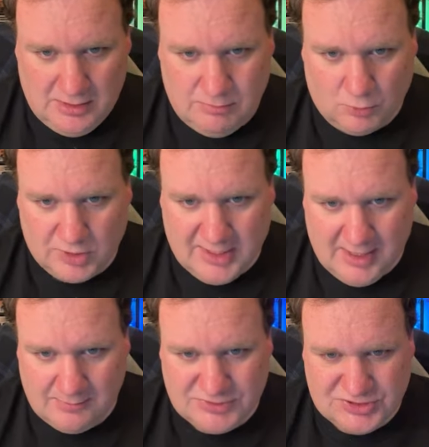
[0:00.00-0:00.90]
more
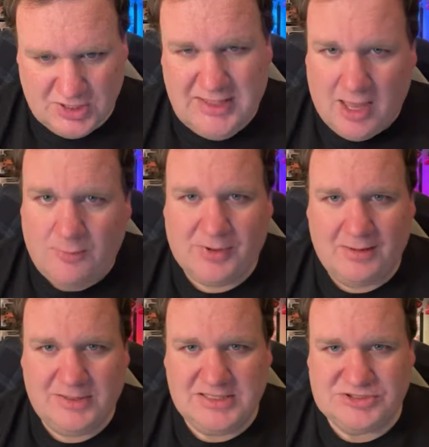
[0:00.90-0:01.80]
games. Yeah,
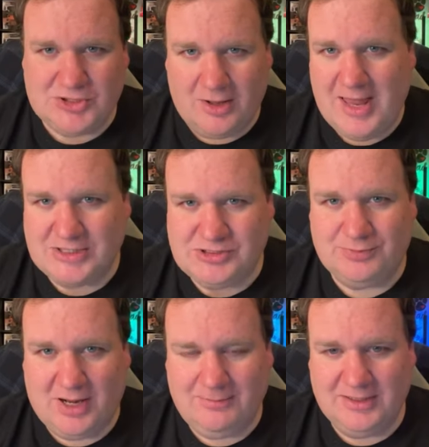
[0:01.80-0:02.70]
I'll actually
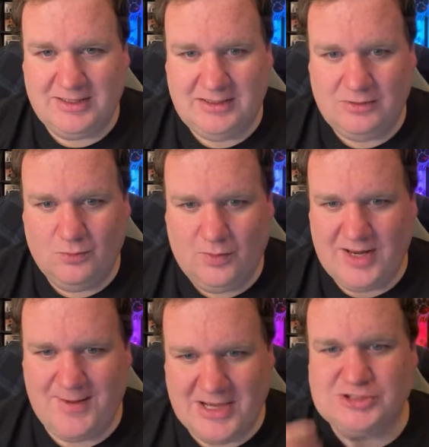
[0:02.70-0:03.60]
probably, when
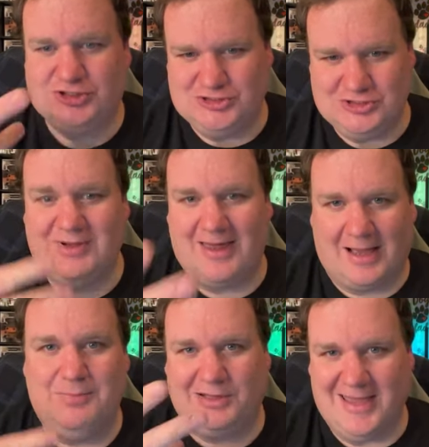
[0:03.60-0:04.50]
I'm actually doing,
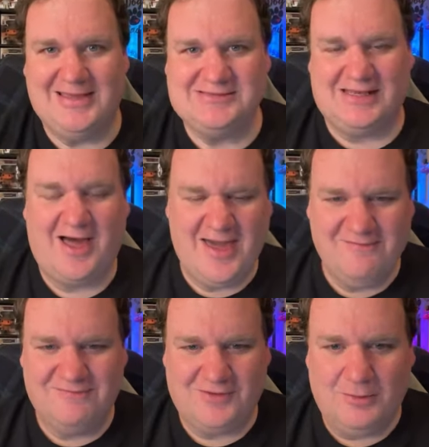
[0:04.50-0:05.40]
like, a planned
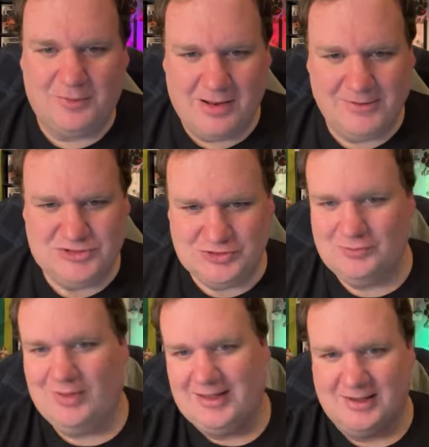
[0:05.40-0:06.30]
live, I'll probably do,
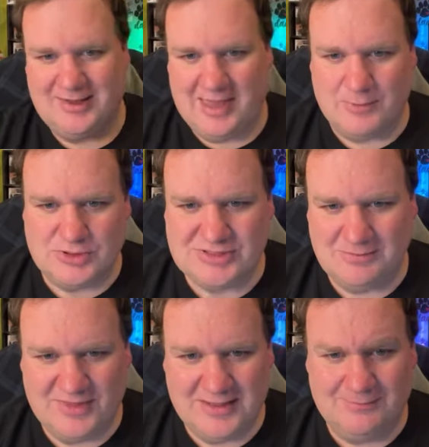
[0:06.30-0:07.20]
like, a game or
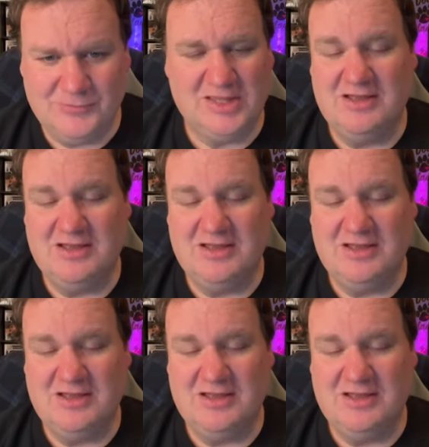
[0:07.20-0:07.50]
something.